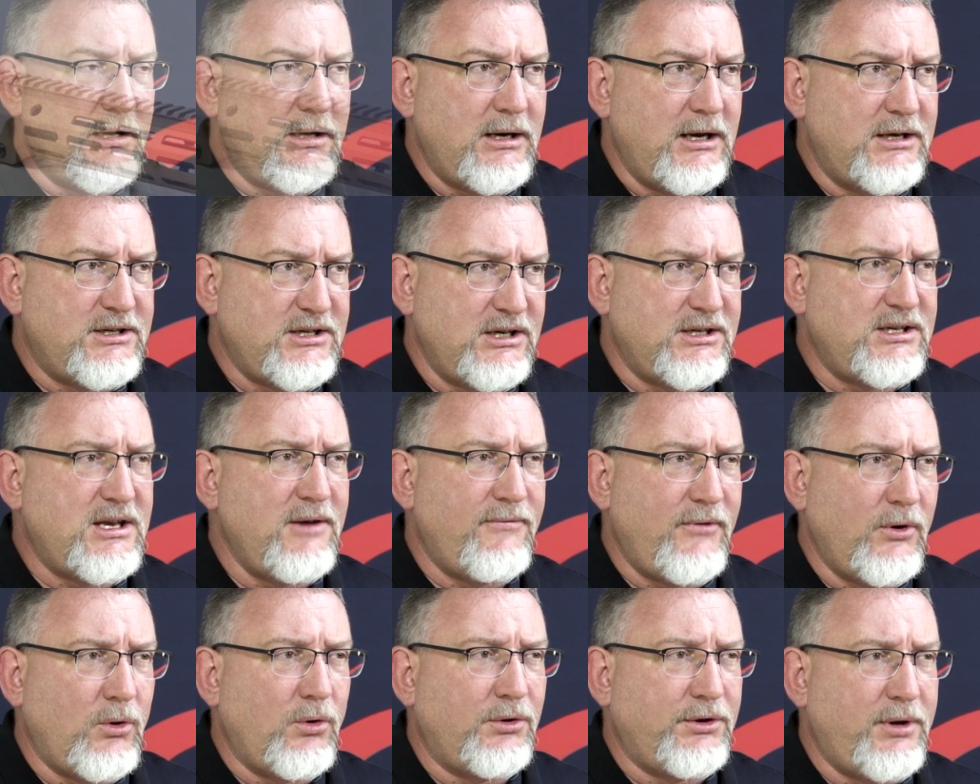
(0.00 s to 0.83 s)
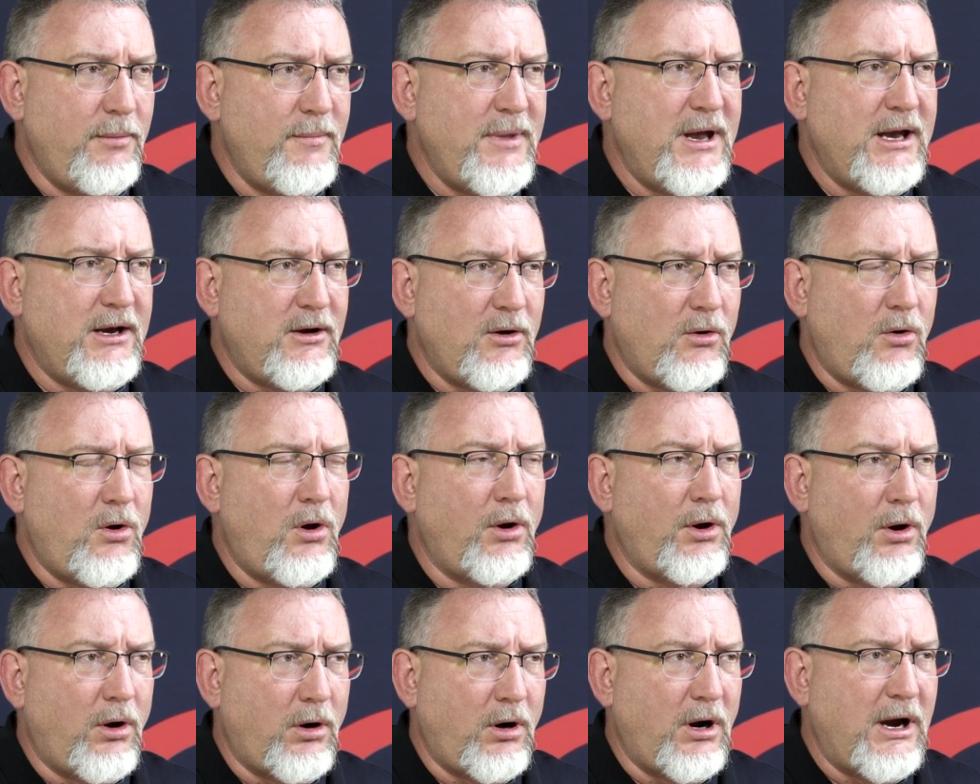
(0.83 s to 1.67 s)
difficult to make on our
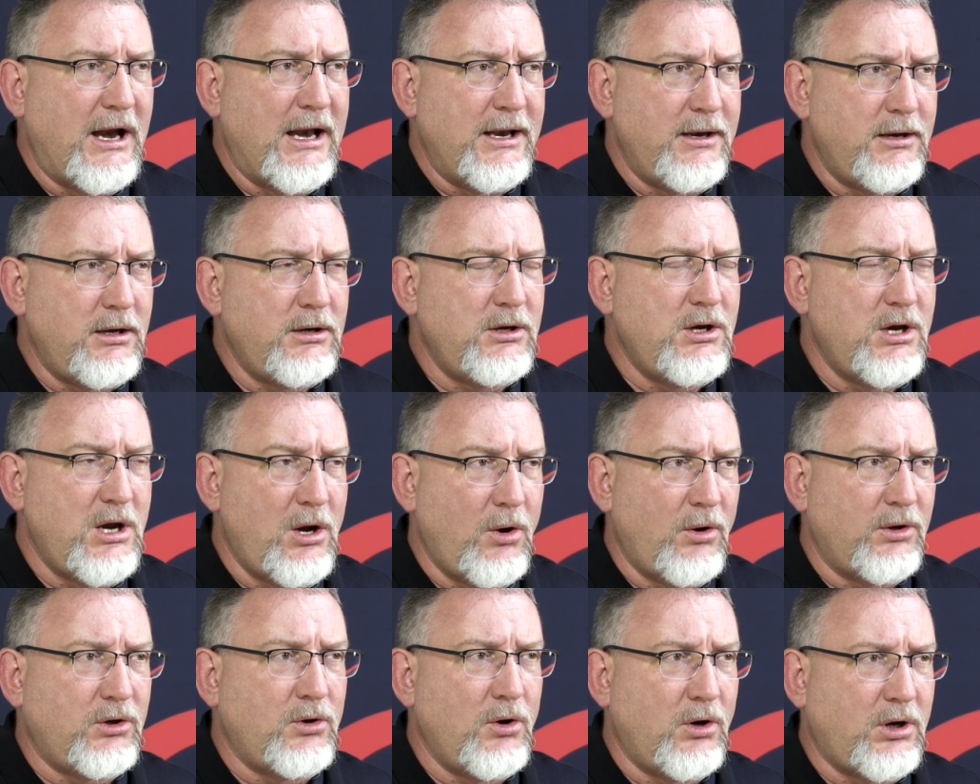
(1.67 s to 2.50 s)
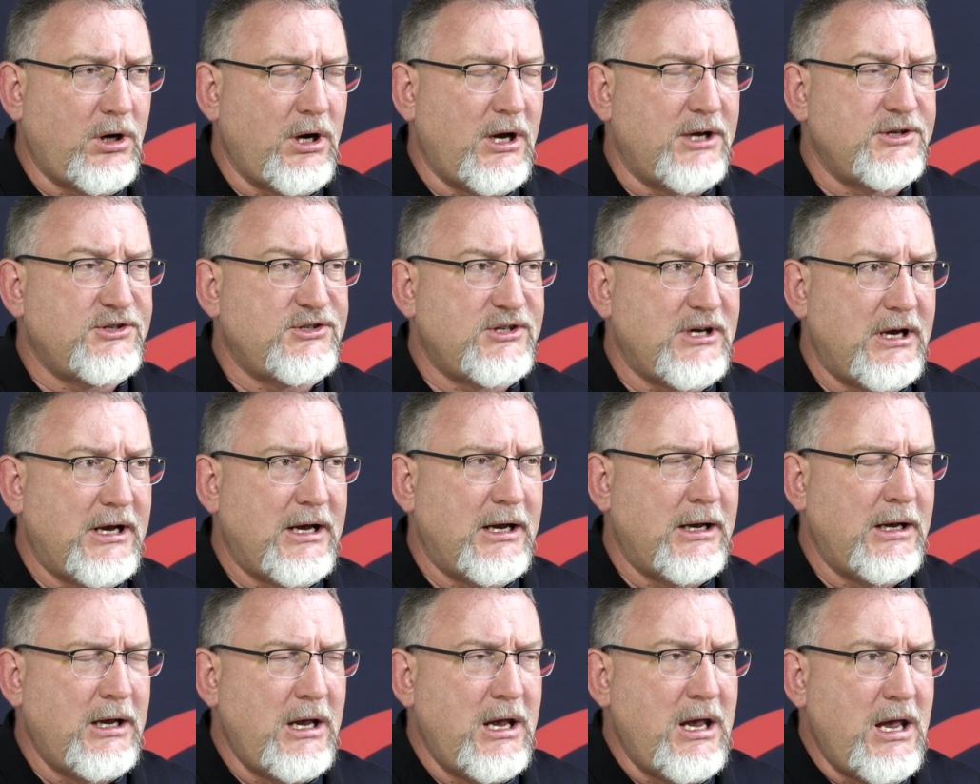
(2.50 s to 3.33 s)
end. You know, it took us.
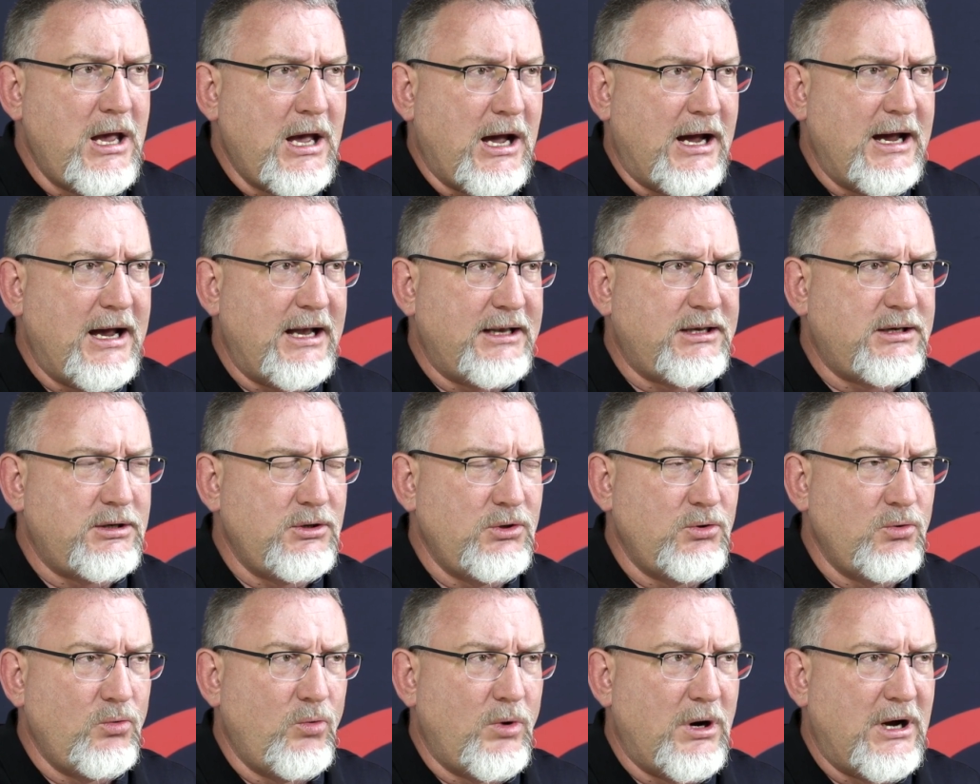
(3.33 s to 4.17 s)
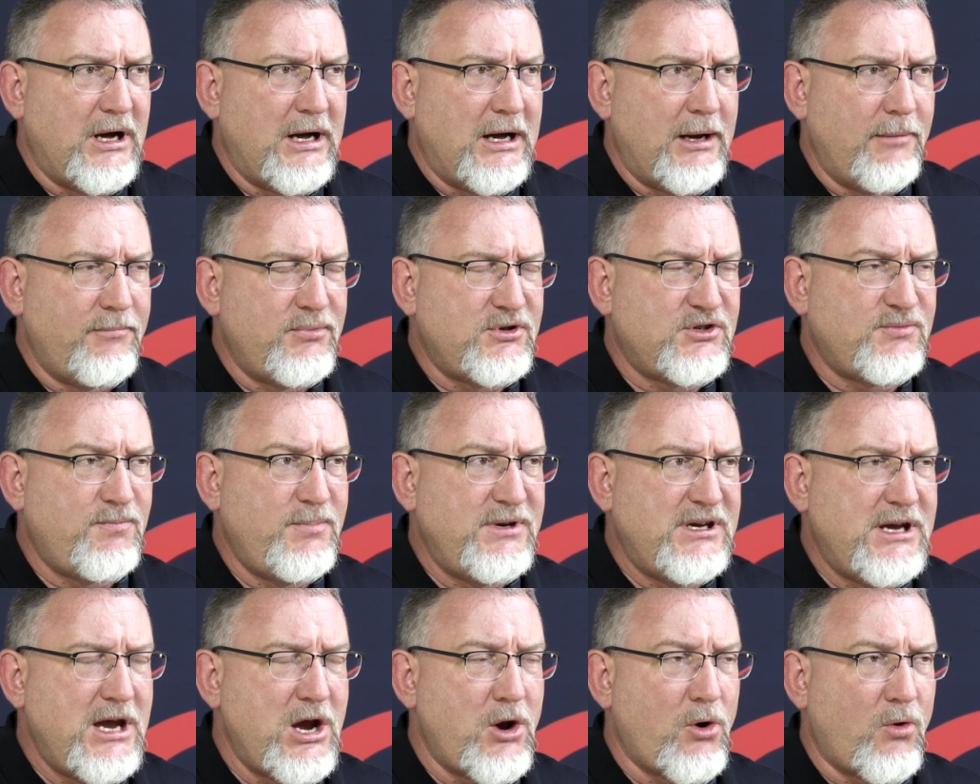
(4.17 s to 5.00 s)
I had to
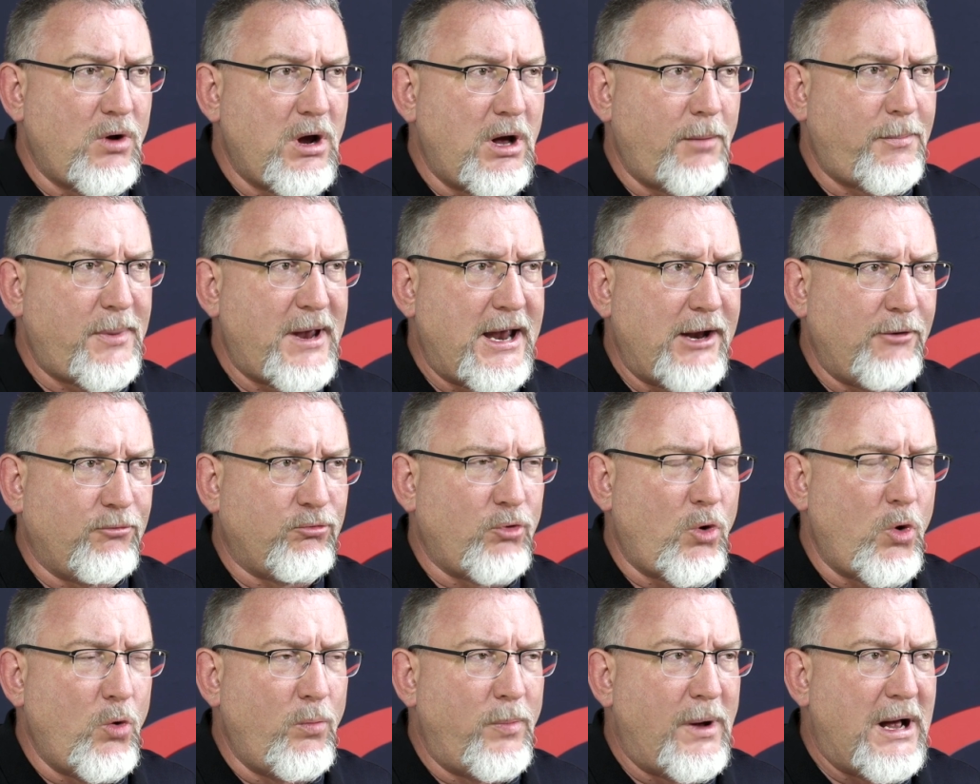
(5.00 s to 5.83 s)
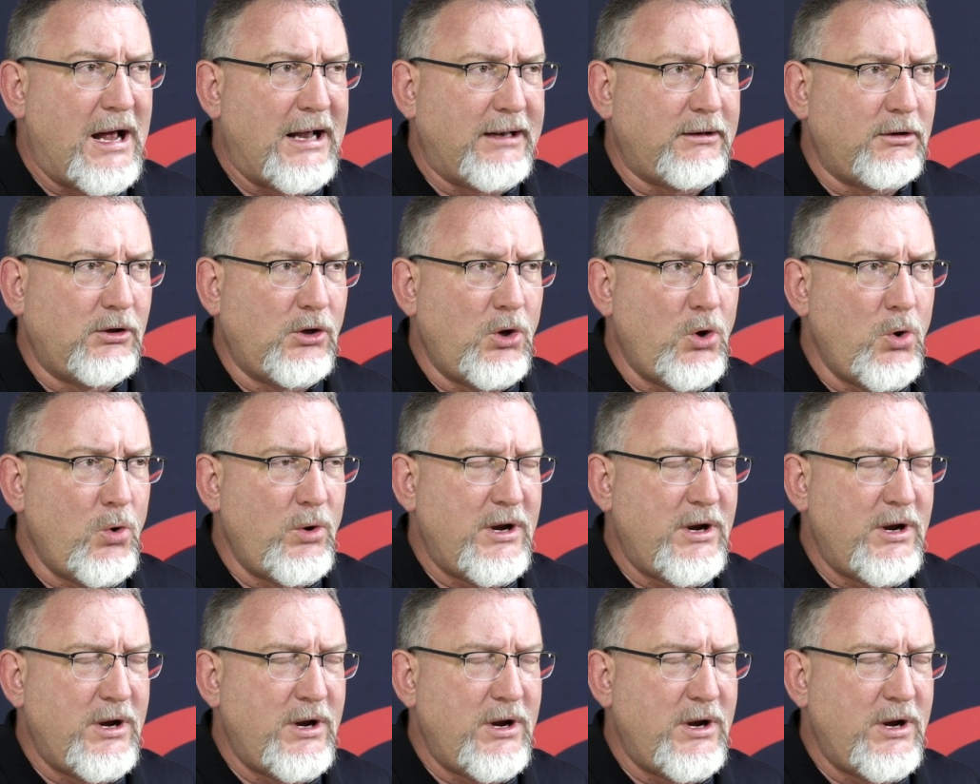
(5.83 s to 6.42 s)
gear up a robot-loaded